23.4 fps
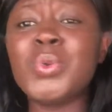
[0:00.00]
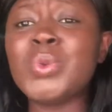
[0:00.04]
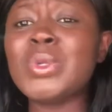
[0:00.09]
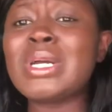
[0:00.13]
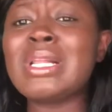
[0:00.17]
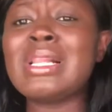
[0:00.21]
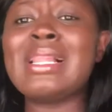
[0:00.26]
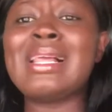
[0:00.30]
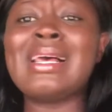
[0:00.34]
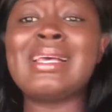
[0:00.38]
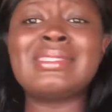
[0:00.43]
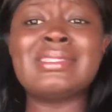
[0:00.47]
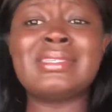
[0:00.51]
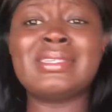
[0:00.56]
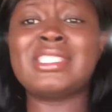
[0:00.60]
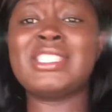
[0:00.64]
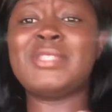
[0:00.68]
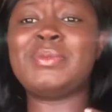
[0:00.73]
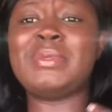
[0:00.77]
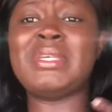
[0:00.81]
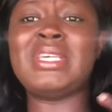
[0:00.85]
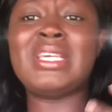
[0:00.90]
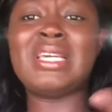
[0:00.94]
class
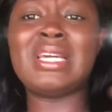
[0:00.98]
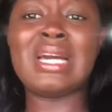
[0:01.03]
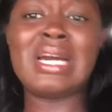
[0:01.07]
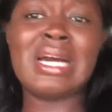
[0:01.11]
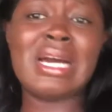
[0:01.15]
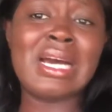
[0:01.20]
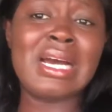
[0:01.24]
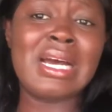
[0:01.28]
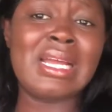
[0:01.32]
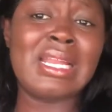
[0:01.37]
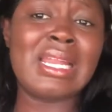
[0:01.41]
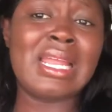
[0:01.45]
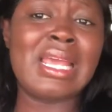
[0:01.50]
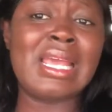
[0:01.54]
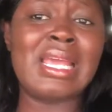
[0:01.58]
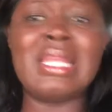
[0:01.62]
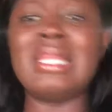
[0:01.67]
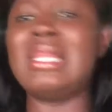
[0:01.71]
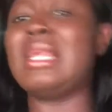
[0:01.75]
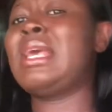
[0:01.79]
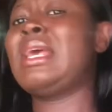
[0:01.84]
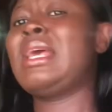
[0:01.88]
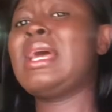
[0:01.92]
has begun
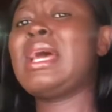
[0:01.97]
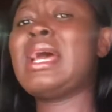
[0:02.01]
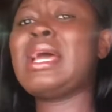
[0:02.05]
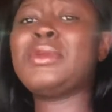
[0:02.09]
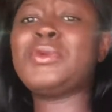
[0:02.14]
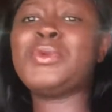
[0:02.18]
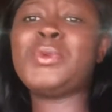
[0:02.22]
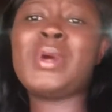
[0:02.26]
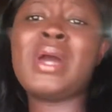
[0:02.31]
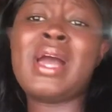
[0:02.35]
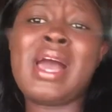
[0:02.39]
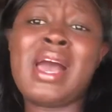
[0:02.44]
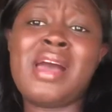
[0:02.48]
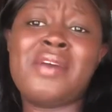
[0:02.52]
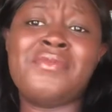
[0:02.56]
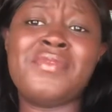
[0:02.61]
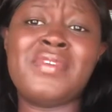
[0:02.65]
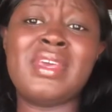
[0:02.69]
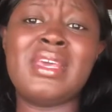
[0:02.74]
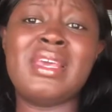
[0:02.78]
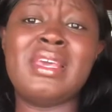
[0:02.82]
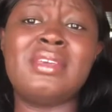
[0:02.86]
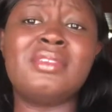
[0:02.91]
and I don't
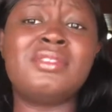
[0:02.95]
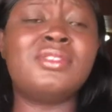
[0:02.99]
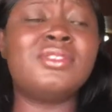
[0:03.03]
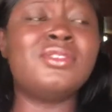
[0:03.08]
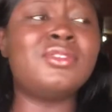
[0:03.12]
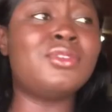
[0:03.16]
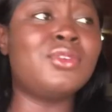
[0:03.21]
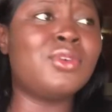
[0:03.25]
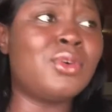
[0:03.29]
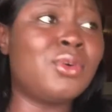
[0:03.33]
have it.